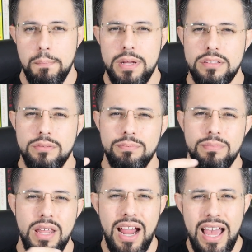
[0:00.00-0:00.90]
But
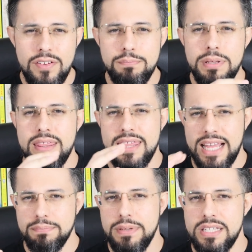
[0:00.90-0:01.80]
there haven't been
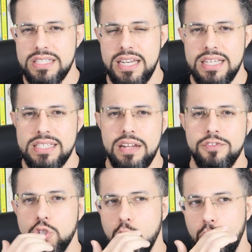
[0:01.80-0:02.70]
that many studies that
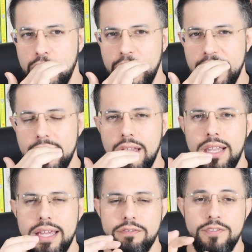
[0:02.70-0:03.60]
have shown
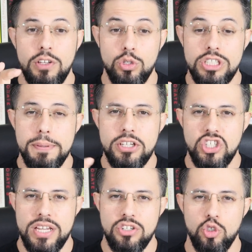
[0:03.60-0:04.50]
like phenotypic
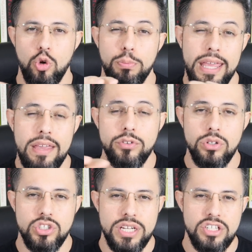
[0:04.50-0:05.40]
changes or
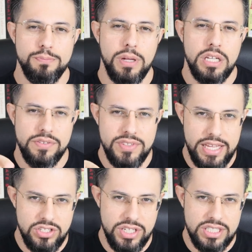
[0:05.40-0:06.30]
behavioral changes because of
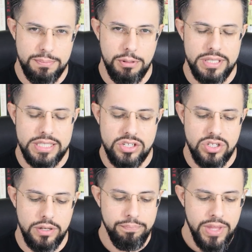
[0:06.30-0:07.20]
DHA
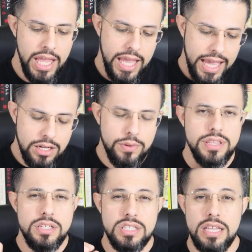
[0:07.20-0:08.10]
supplementation. Anyway,
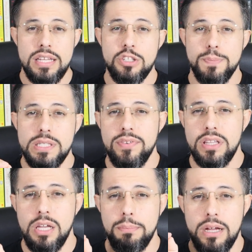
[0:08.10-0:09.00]
this study is
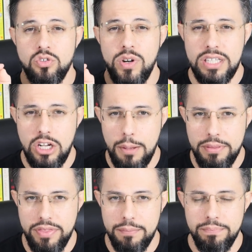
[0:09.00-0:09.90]
specifically about
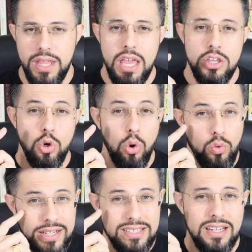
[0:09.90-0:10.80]
retinopathy.
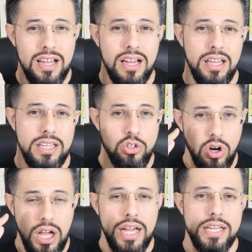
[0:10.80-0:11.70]
Your retina in
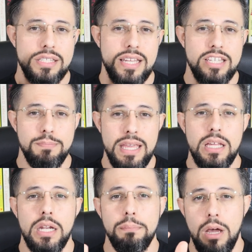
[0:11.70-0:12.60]
your eyes is
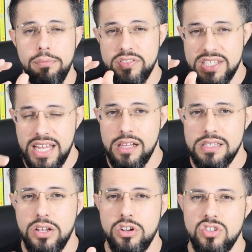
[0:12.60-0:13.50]
made up of
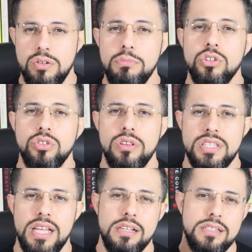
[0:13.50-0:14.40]
cells that are similar to the
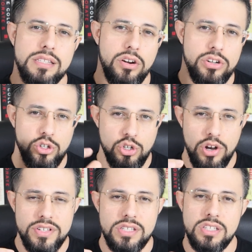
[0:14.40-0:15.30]
cells that are in your
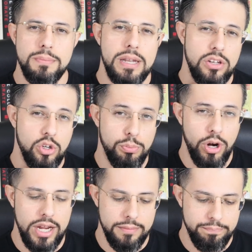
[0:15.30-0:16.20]
nervous system and in your
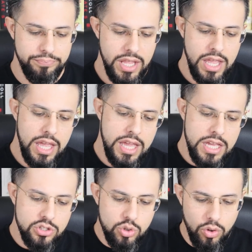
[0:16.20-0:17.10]
brain.
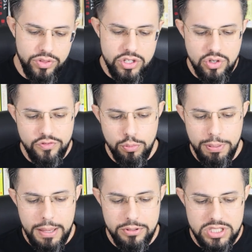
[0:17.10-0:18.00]
So this review
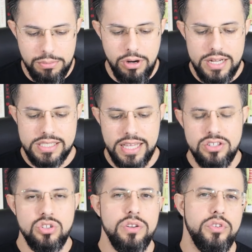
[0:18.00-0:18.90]
paper summarizes the
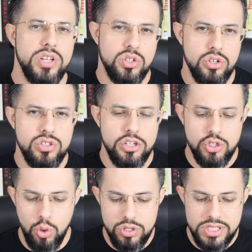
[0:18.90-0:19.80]
history of research that
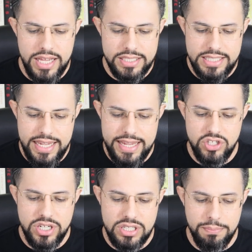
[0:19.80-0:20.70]
shows that
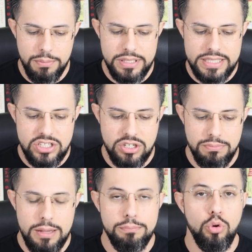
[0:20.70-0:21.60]
DHA
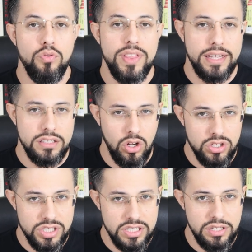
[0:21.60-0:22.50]
supplementation may improve the
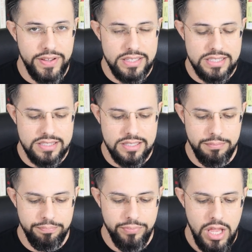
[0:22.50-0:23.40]
antioxidant defense
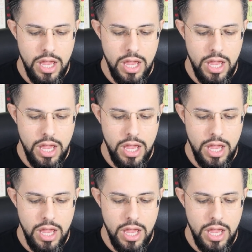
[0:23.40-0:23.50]
system,